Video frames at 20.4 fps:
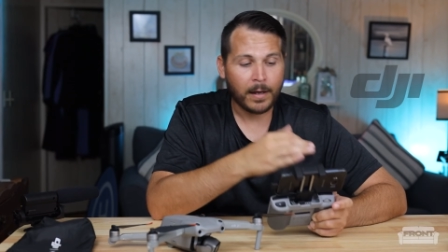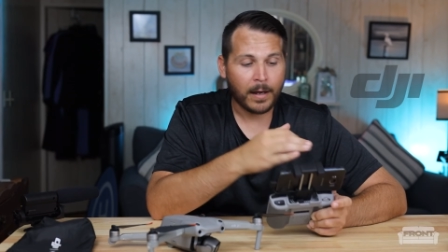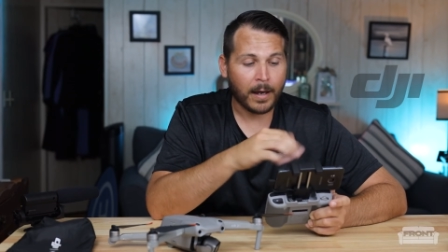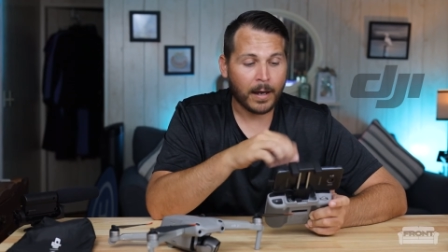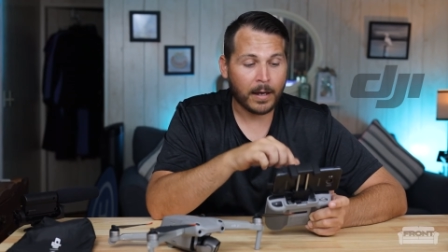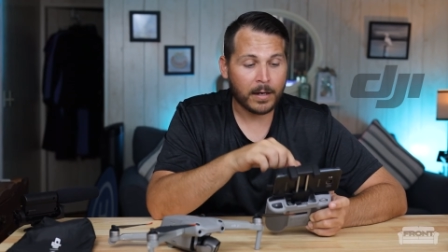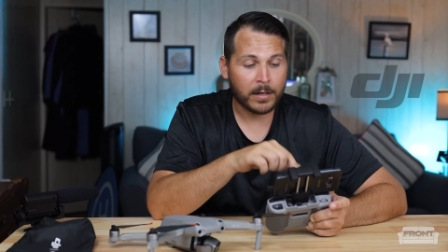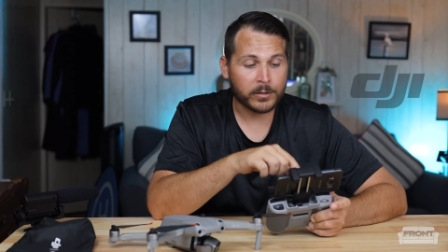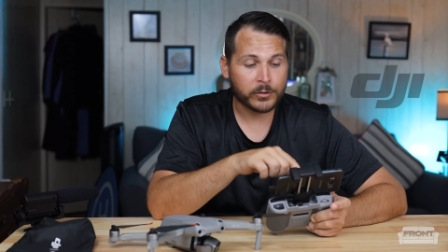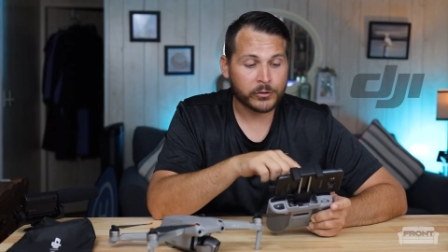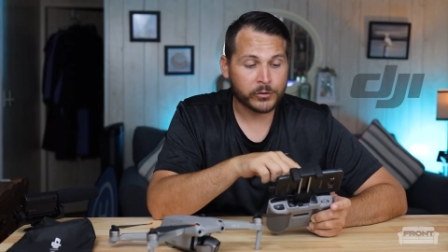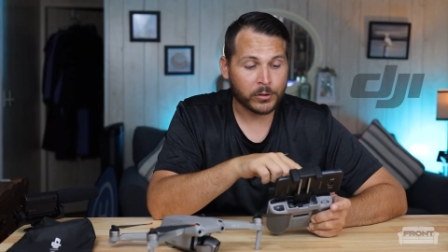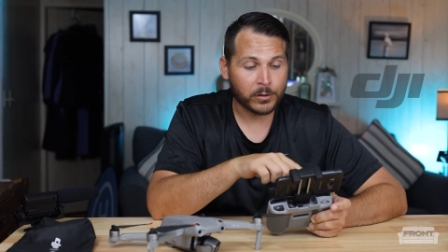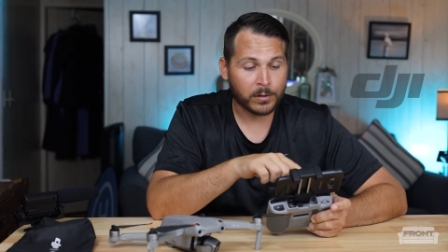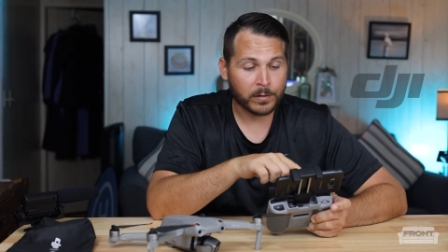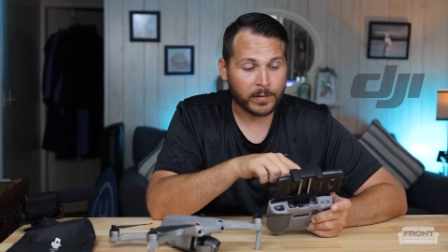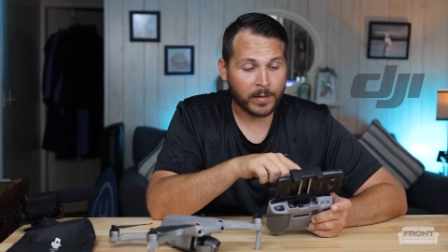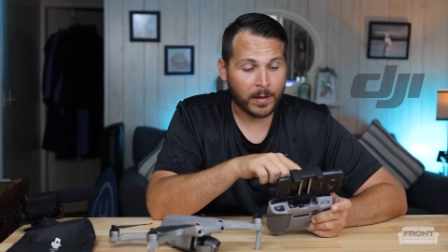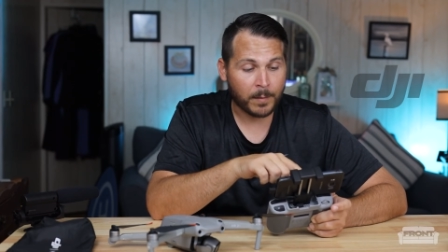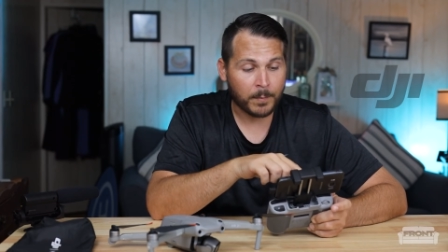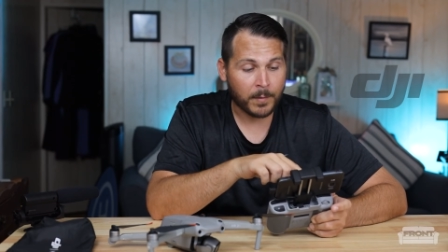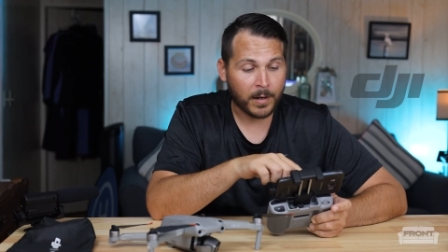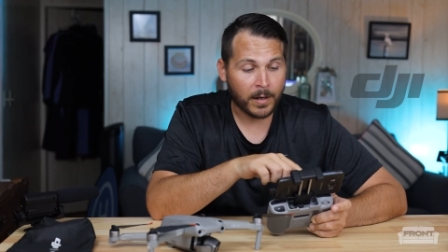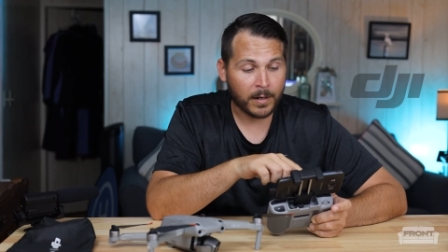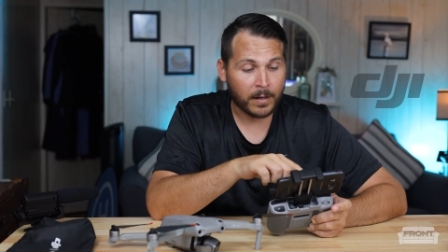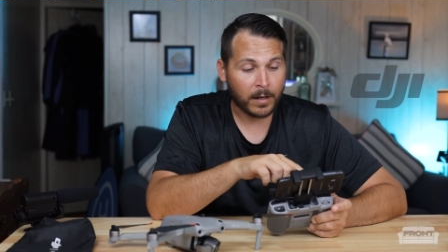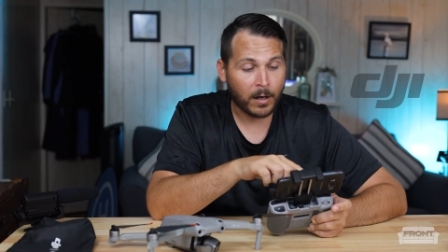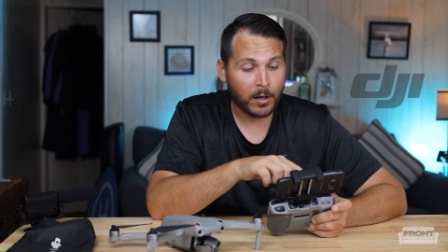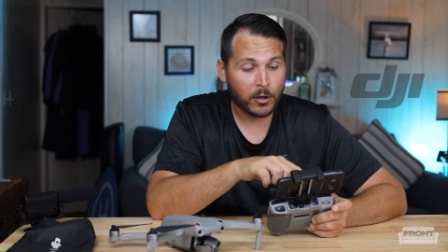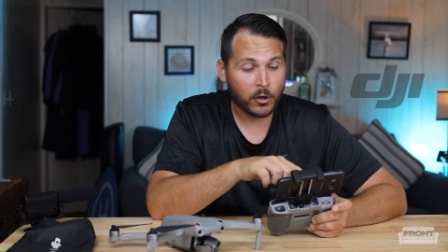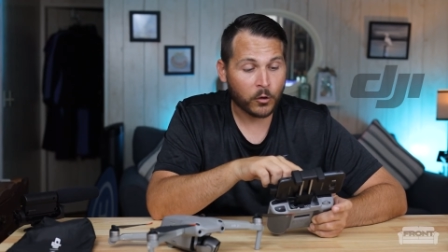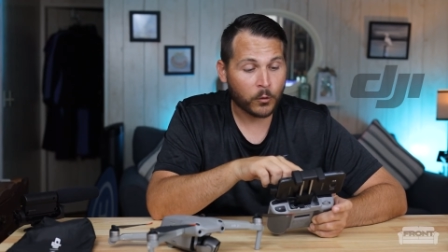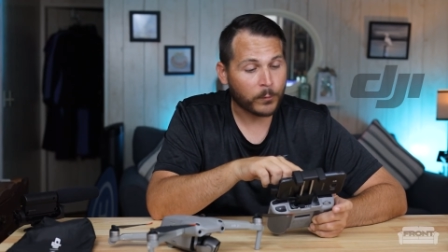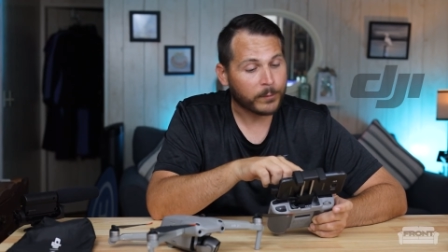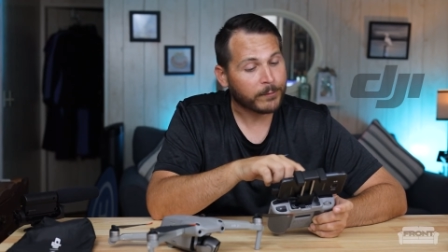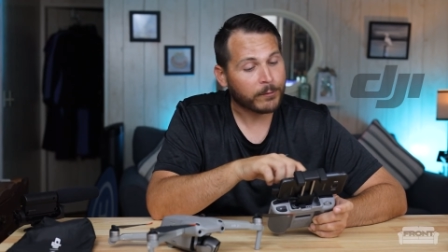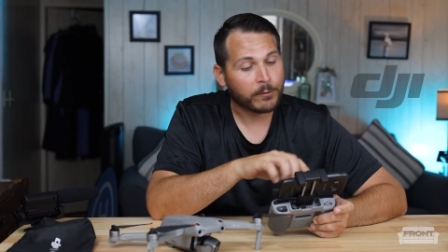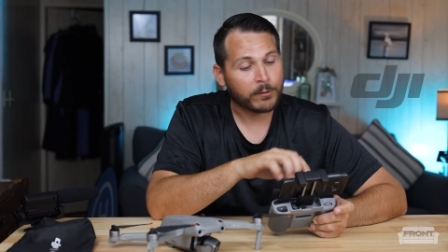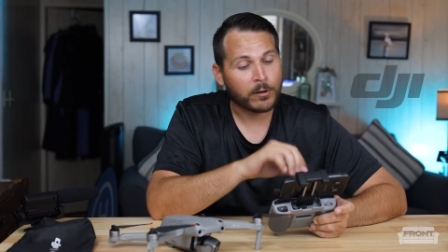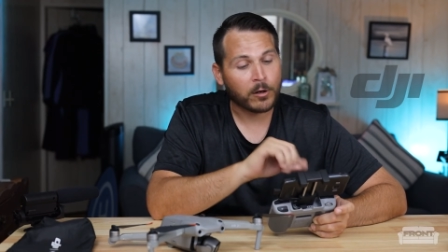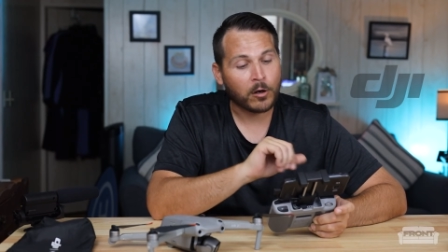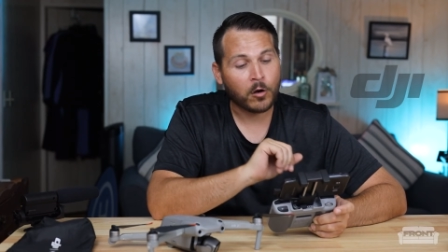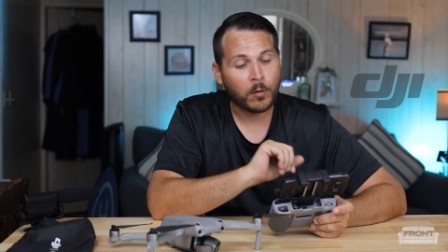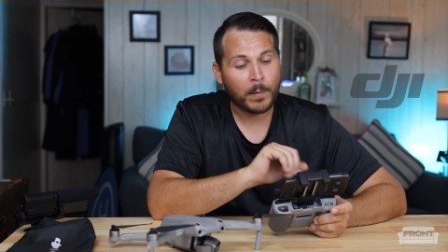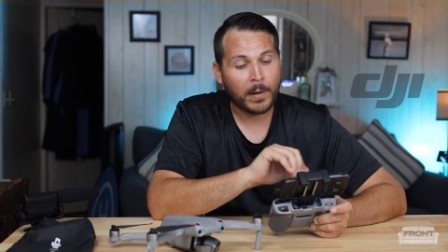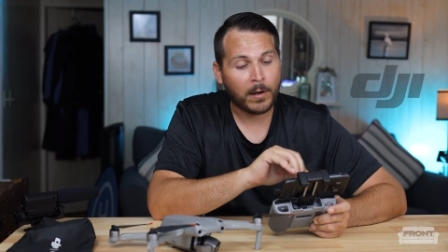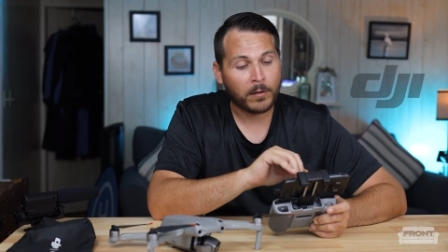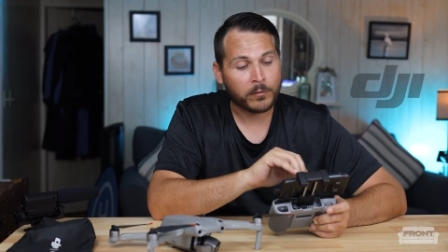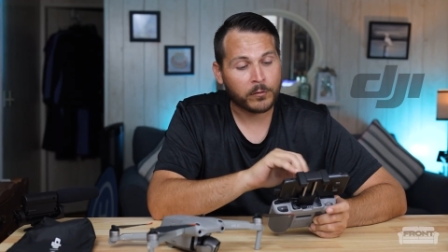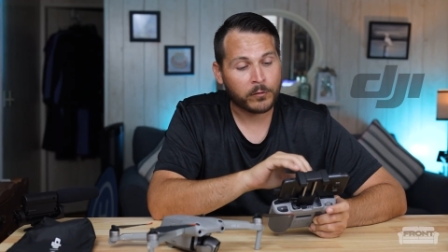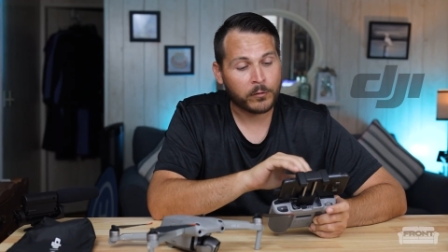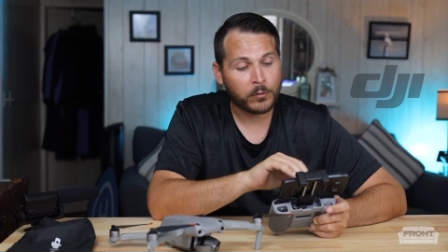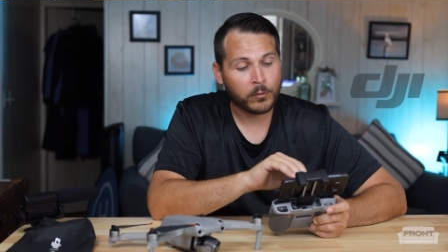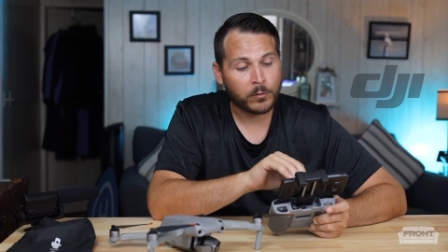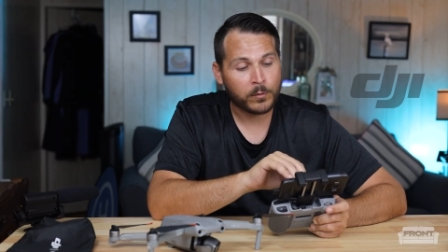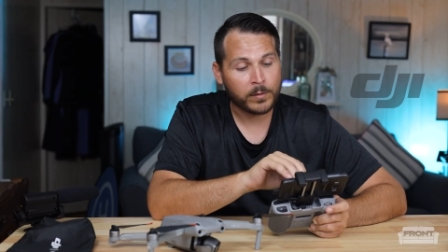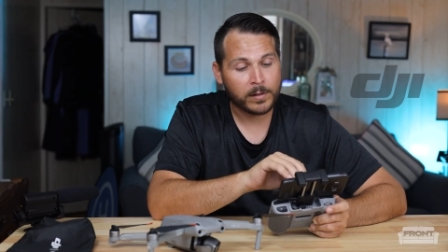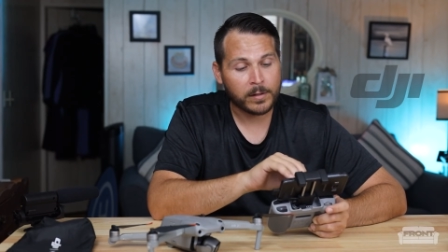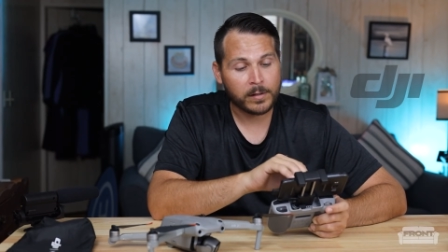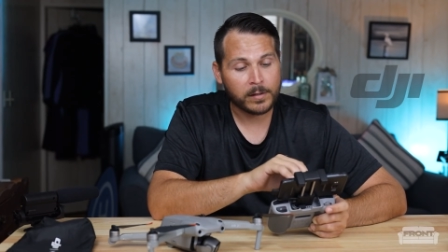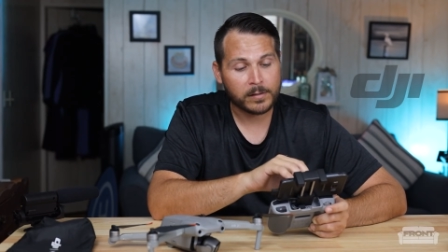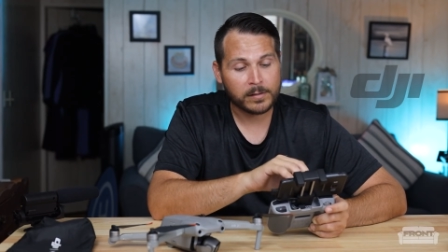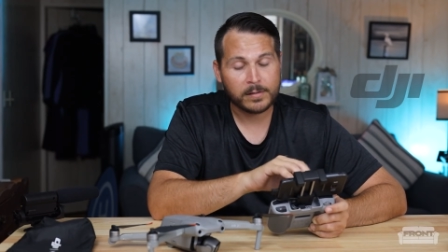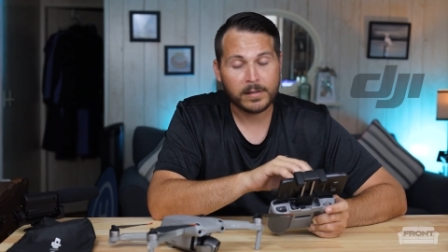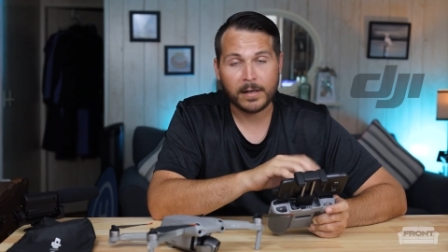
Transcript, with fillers: I ensure that my auto return to home altitude is,